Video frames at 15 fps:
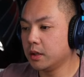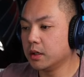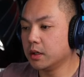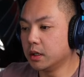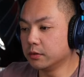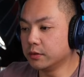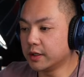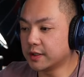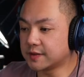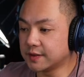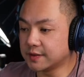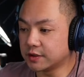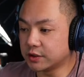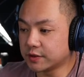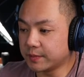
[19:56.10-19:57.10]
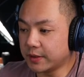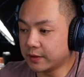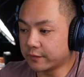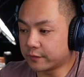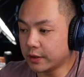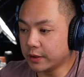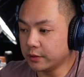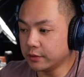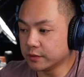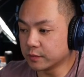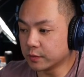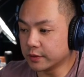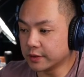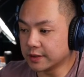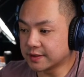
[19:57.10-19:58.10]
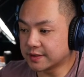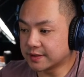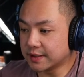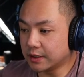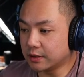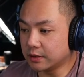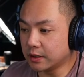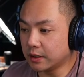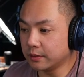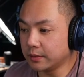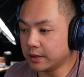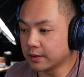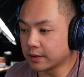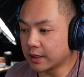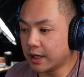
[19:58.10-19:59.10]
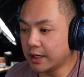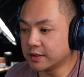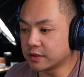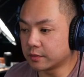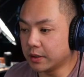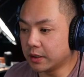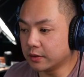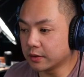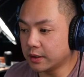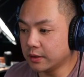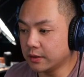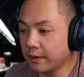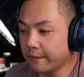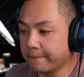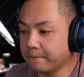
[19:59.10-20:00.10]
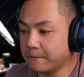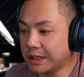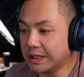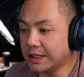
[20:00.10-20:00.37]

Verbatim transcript: Odig says just made a friend who is willing to sell me the Kaiser Pelican Mini